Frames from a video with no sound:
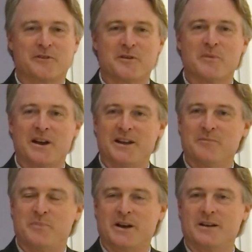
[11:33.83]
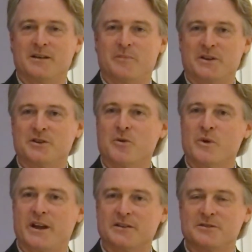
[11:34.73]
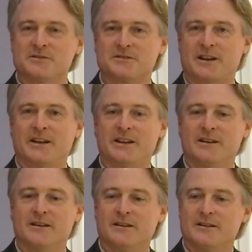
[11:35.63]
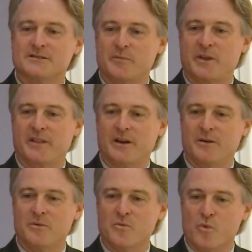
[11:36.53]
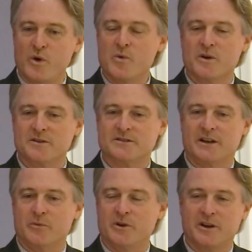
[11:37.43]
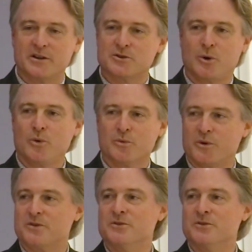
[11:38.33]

for the money, but you know, we get to study something that we want to study. We don't get told what